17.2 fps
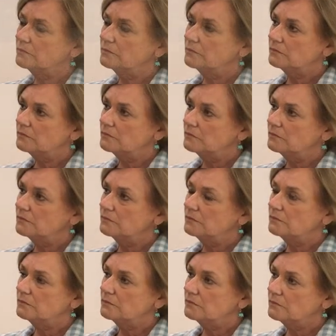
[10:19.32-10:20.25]

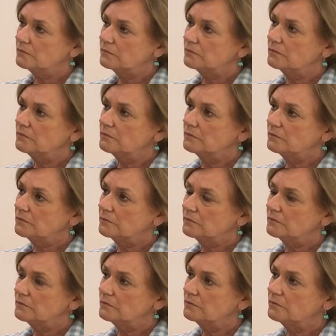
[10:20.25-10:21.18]

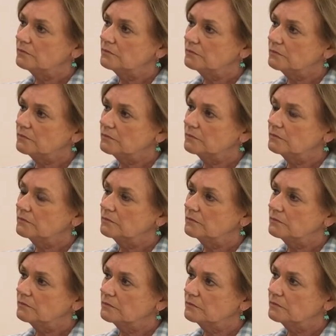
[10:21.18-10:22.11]

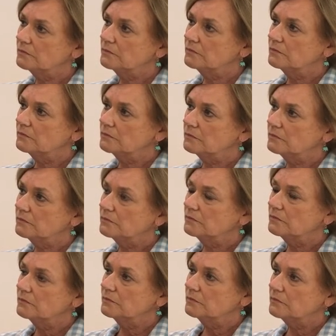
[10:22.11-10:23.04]

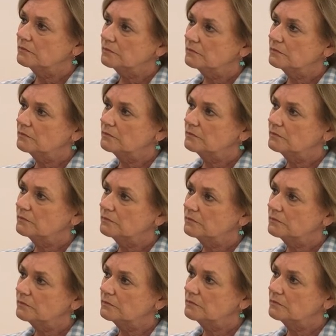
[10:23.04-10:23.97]

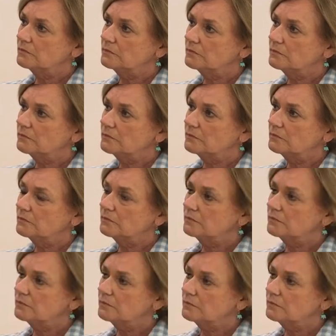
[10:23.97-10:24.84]
No words are spoken by the person on screen.